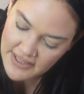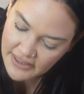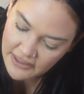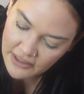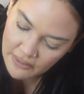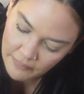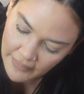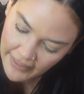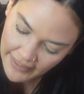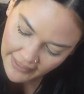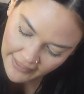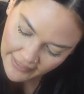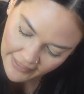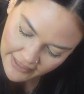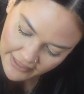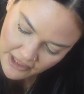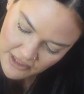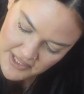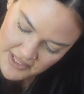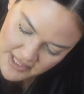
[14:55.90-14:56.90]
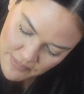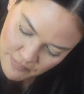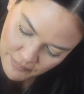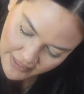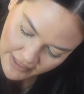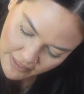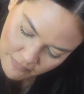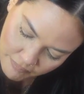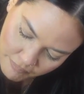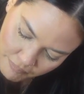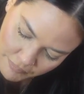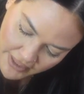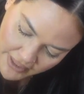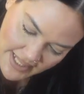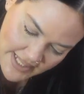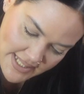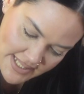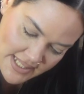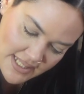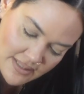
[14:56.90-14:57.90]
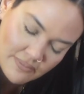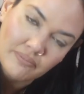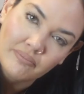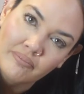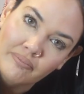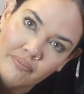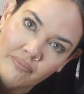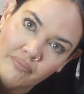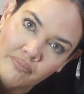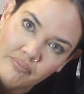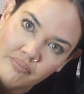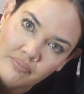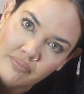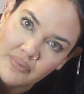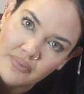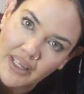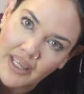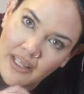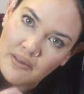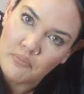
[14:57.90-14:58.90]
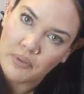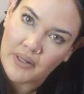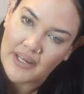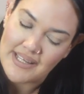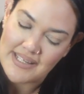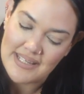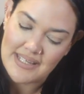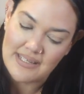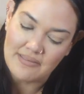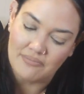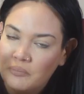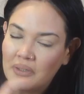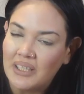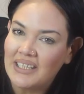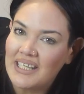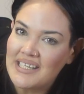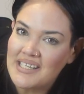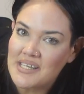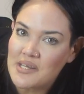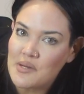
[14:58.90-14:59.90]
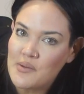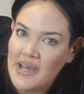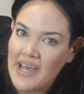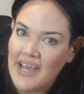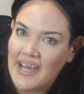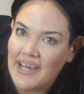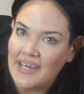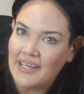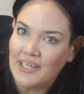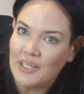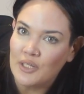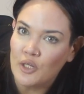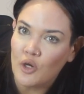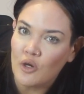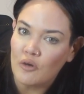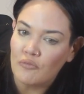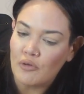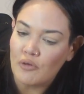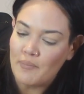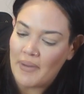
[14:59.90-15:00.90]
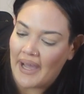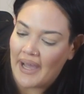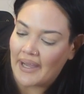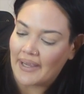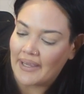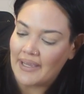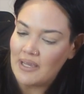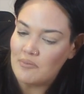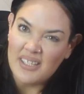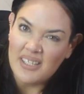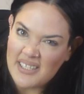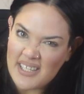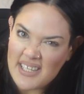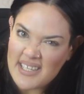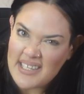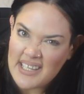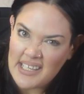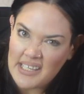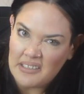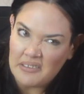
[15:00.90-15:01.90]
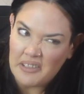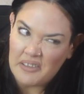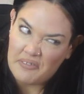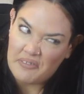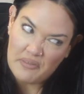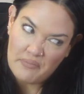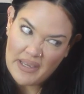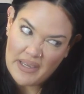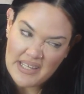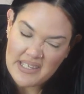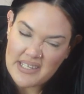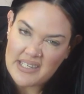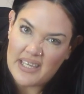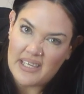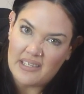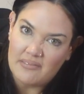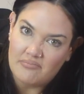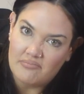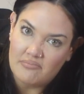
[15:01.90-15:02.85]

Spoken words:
in the way and you simply press and press. But let's go ahead and overpack it to see if it makes it